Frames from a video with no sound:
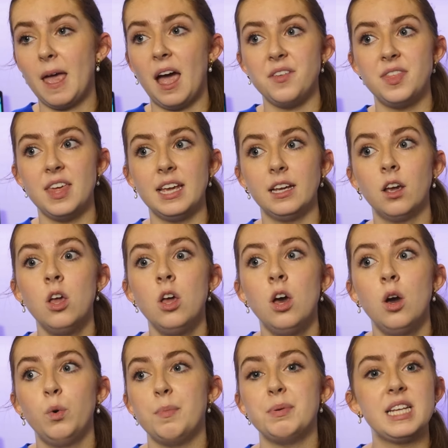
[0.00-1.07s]
I think
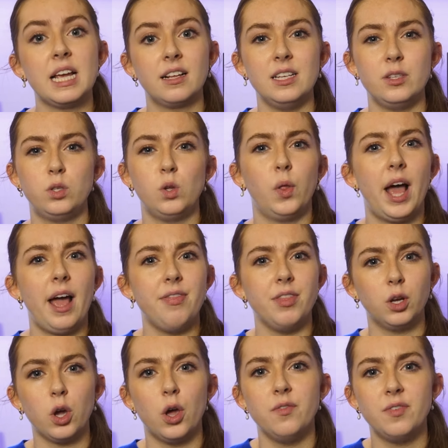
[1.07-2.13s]
we particularly saw that in the
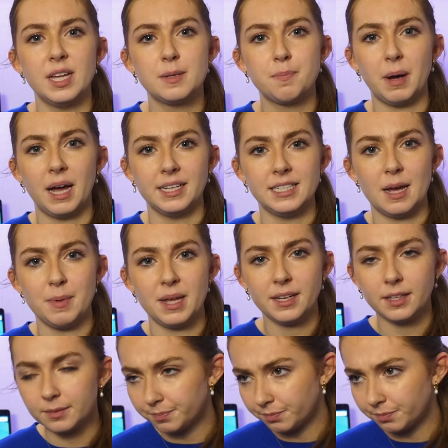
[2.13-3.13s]
COVID pandemic.